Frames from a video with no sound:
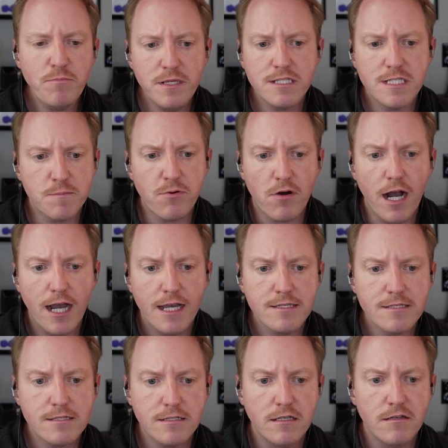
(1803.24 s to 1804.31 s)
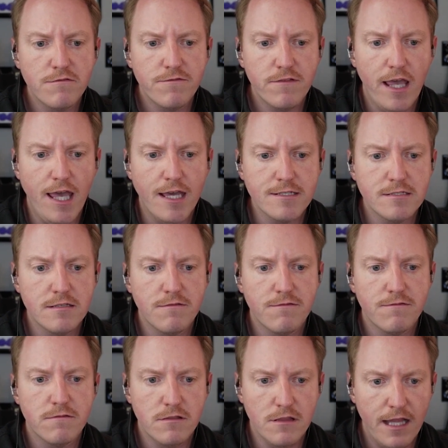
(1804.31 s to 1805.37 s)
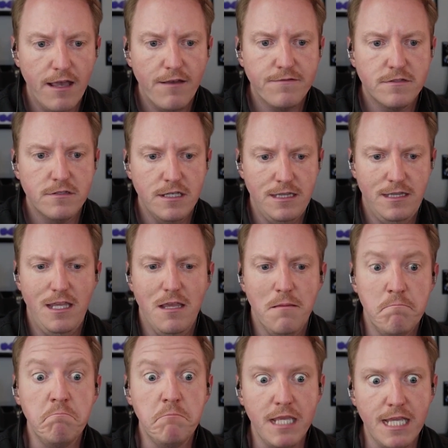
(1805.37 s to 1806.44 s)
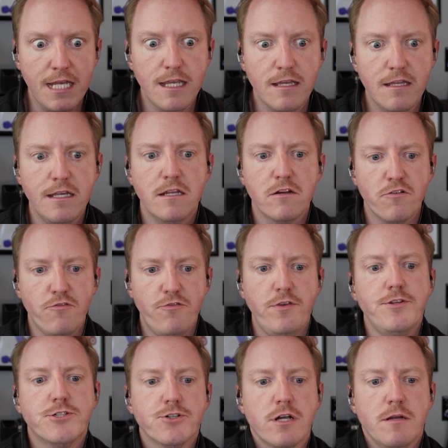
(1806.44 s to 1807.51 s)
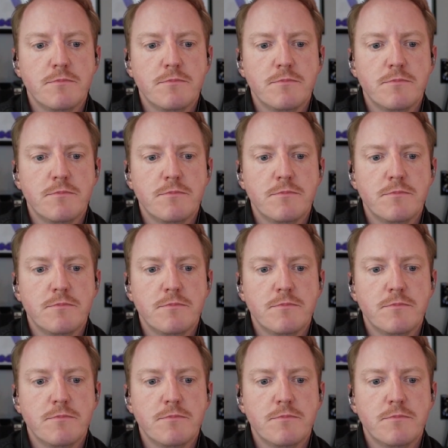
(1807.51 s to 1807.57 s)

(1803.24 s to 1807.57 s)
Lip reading: be surprised if Hegseth left in the immediate near future.